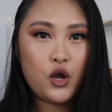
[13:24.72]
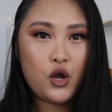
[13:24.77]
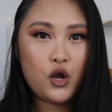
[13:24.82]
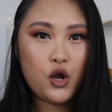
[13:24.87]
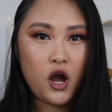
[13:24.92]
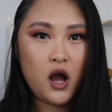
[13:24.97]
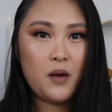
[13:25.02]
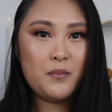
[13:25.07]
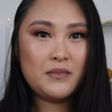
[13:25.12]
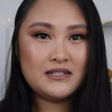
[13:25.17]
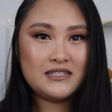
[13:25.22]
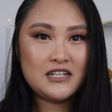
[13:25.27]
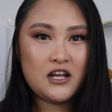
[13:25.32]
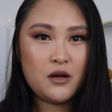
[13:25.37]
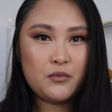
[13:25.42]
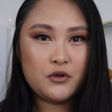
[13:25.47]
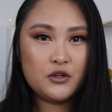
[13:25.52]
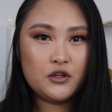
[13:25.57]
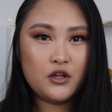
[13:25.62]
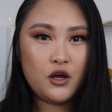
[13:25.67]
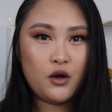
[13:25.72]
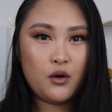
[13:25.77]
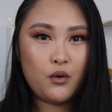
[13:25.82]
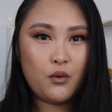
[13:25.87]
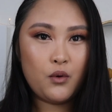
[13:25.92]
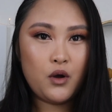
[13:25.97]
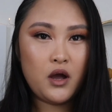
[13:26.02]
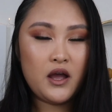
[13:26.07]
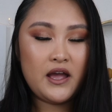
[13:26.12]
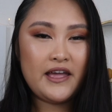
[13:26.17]
comment down
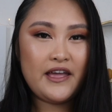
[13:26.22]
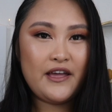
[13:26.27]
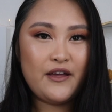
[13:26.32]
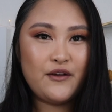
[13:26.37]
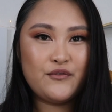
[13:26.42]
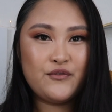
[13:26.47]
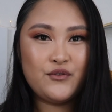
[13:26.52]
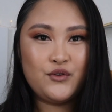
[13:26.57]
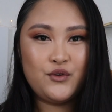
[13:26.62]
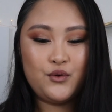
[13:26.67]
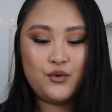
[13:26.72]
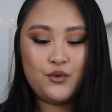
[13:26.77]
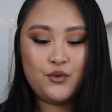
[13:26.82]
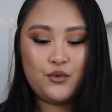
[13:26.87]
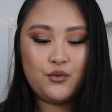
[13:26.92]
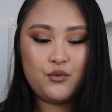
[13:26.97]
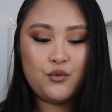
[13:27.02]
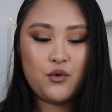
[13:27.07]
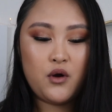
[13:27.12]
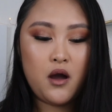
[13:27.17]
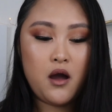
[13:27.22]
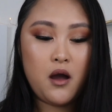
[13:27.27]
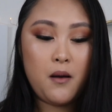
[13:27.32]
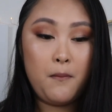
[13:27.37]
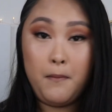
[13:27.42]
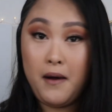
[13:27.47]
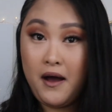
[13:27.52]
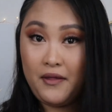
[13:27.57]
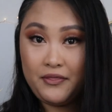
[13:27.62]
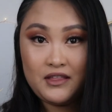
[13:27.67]
below if you
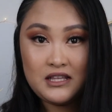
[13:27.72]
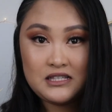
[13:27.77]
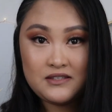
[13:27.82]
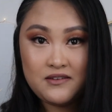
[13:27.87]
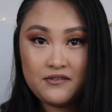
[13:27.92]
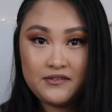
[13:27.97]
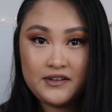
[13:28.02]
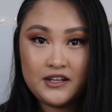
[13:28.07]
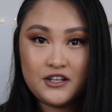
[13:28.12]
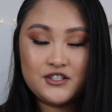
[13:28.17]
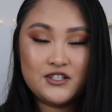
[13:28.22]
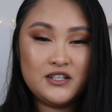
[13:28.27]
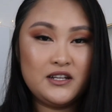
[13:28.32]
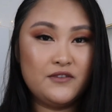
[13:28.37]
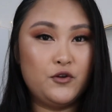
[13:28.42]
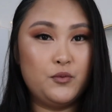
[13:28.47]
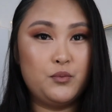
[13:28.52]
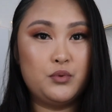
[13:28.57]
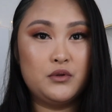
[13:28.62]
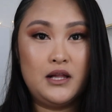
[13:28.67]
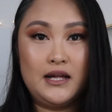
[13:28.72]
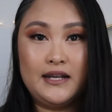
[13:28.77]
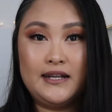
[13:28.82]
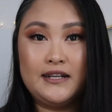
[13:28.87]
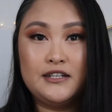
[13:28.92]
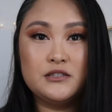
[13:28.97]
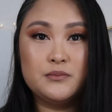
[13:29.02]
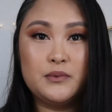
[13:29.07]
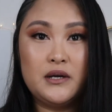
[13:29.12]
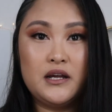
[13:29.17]
bought this foundation, if you're
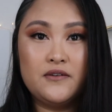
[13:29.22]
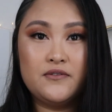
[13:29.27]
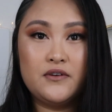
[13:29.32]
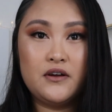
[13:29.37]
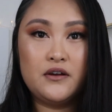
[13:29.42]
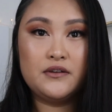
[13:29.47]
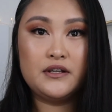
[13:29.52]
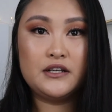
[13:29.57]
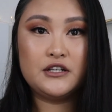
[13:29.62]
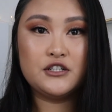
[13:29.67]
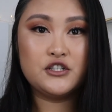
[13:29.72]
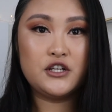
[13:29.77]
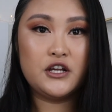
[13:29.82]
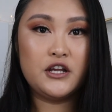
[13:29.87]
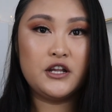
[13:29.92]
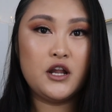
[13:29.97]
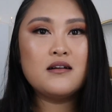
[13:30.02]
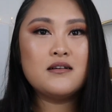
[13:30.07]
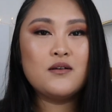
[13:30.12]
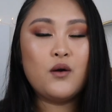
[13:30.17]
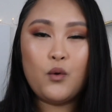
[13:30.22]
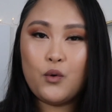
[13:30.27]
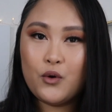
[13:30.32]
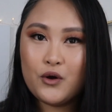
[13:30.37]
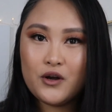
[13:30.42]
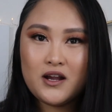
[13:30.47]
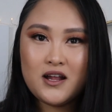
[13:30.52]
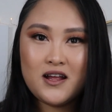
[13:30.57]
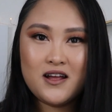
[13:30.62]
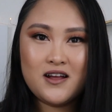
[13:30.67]
planning to buy a foundation,
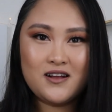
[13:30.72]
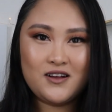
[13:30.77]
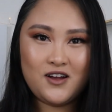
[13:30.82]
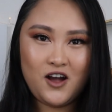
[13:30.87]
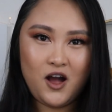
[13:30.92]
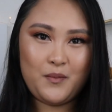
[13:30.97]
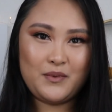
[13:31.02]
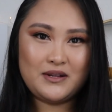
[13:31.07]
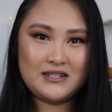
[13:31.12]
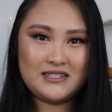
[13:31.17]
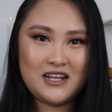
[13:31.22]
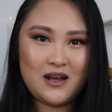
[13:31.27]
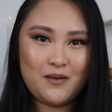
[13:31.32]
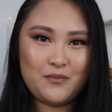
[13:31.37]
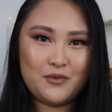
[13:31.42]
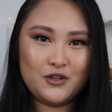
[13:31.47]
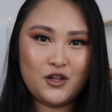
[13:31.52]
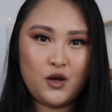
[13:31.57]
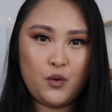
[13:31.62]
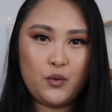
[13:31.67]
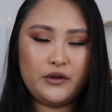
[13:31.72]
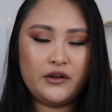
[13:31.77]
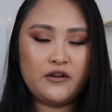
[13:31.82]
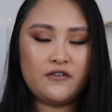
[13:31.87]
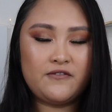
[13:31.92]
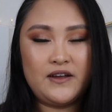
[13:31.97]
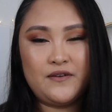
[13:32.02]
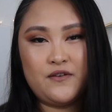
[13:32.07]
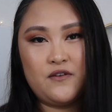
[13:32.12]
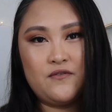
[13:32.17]
or comment down below what your
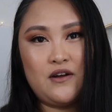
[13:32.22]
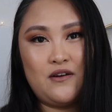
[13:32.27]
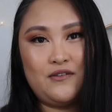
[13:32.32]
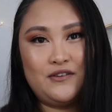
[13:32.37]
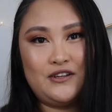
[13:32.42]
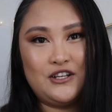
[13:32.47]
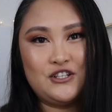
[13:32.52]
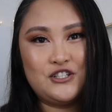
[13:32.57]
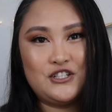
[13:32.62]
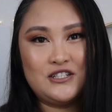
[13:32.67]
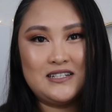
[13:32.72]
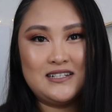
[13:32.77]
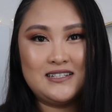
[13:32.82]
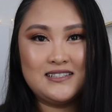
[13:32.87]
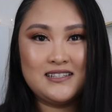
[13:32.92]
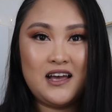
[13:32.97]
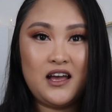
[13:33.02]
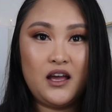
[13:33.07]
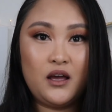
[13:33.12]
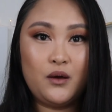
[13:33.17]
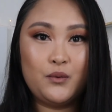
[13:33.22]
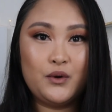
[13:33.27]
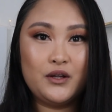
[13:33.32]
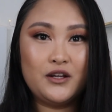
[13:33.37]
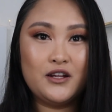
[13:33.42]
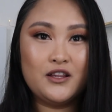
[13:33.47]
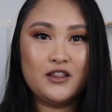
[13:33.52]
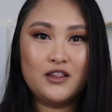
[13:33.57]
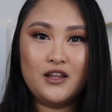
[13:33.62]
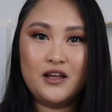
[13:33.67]
favorite foundation is. I
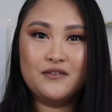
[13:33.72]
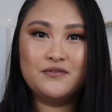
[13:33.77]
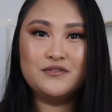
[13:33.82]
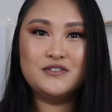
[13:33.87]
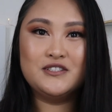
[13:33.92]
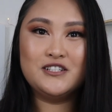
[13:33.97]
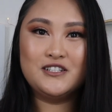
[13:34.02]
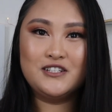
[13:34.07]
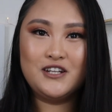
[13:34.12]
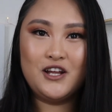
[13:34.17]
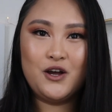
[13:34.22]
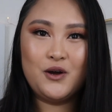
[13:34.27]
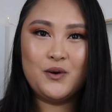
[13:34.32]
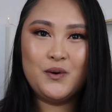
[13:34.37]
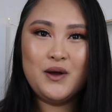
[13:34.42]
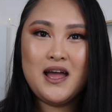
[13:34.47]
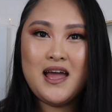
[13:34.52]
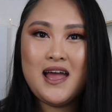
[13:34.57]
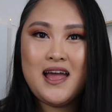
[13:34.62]
would love to know.